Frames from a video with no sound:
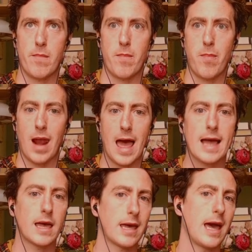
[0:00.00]

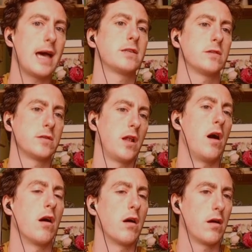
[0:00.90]
black castles
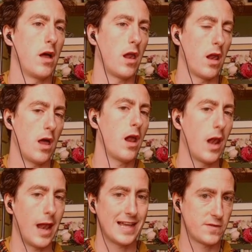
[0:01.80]
long a lot
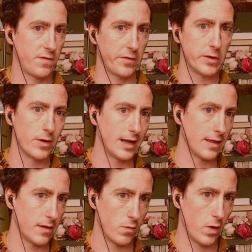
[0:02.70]
less frequently
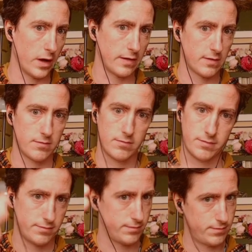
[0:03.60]
than white.
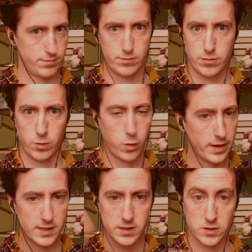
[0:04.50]

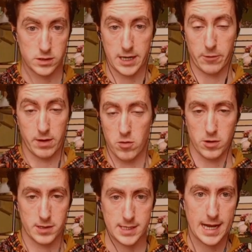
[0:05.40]
White is just generally a
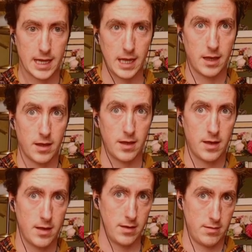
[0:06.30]
more attacking
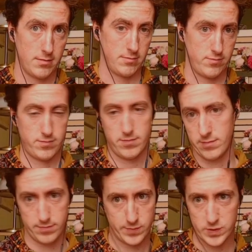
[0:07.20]

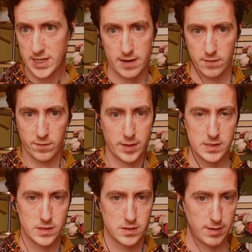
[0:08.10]
set of
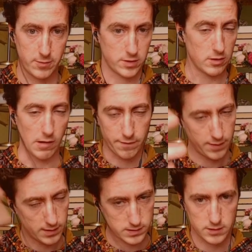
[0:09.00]
pieces to play with. You go
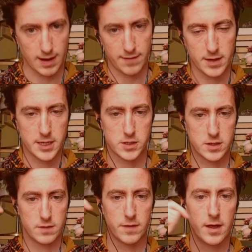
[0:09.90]
first, you have the
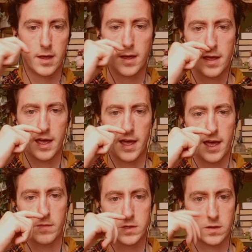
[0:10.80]
initiative,
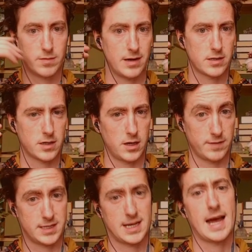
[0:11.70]
so it's better to kind of
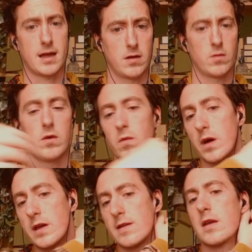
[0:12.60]
attack with
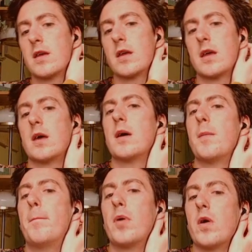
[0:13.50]
white.
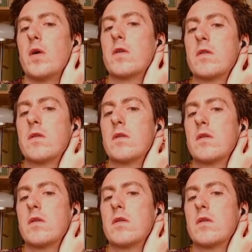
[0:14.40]
But